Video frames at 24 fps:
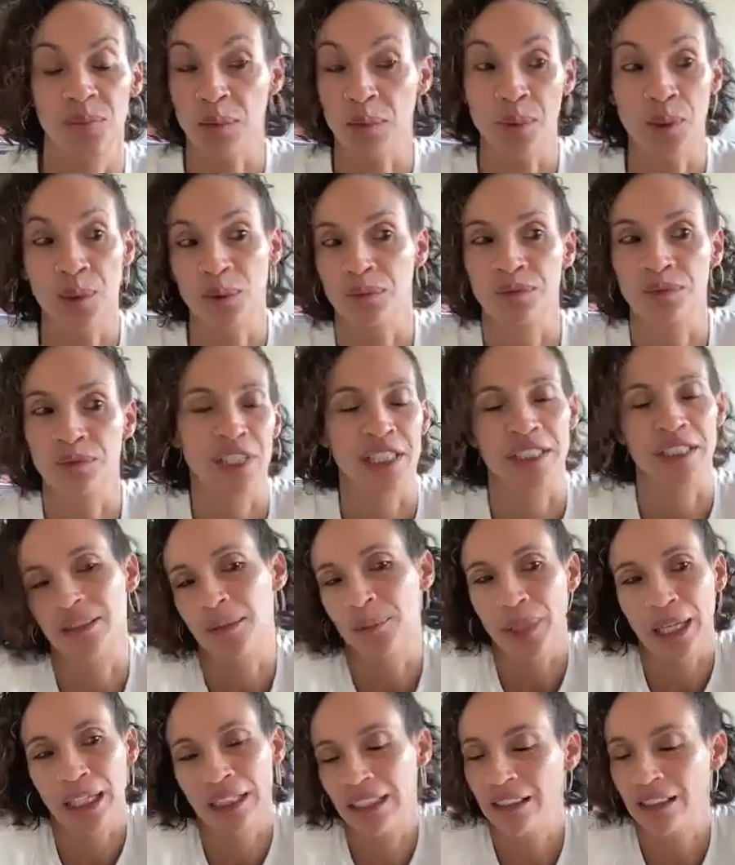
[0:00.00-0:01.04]
people,
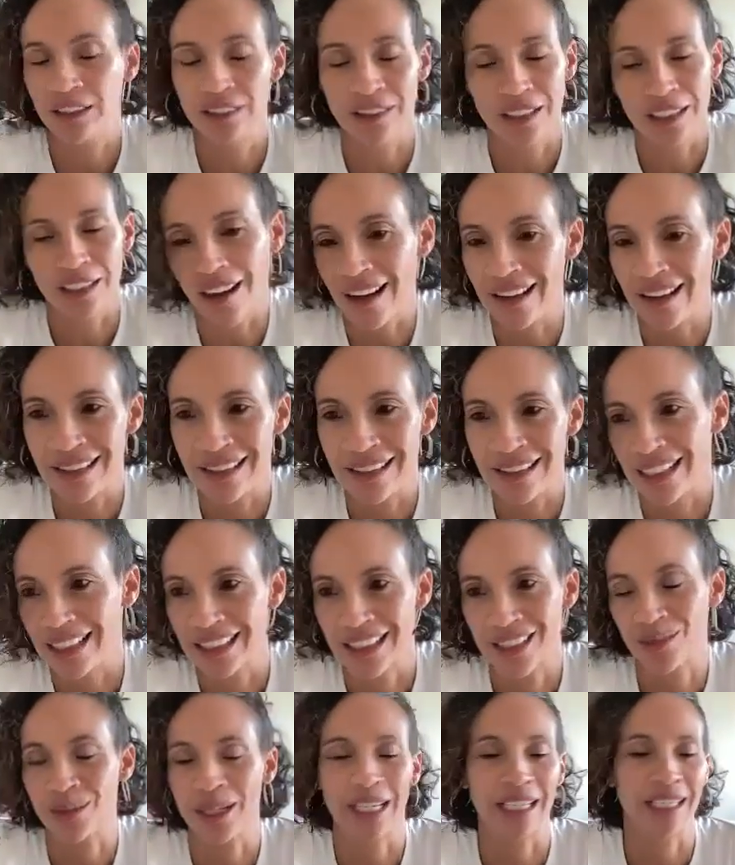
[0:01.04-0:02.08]
depending on the
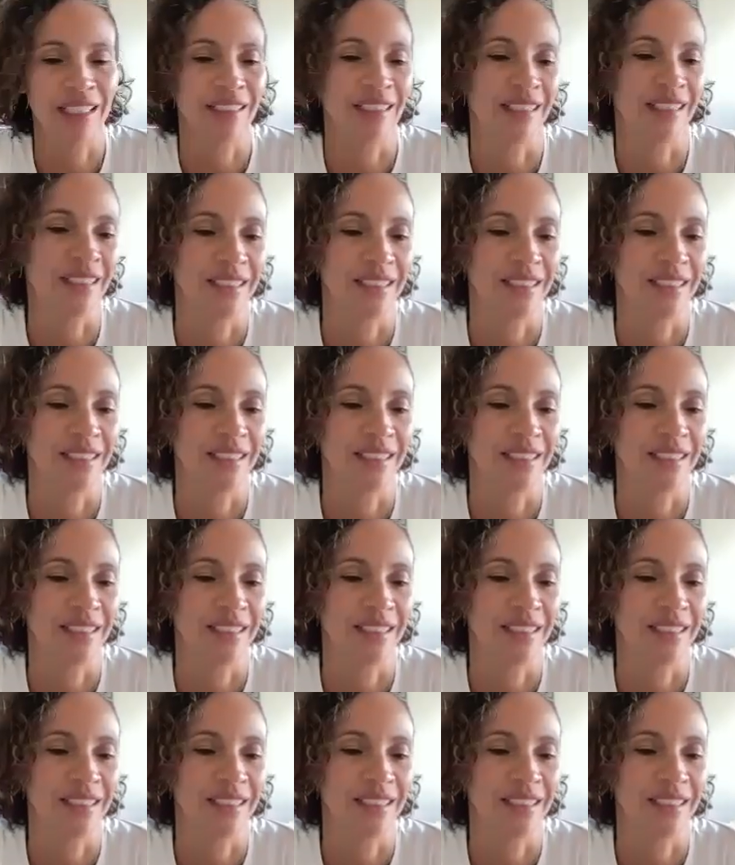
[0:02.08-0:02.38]
context, right?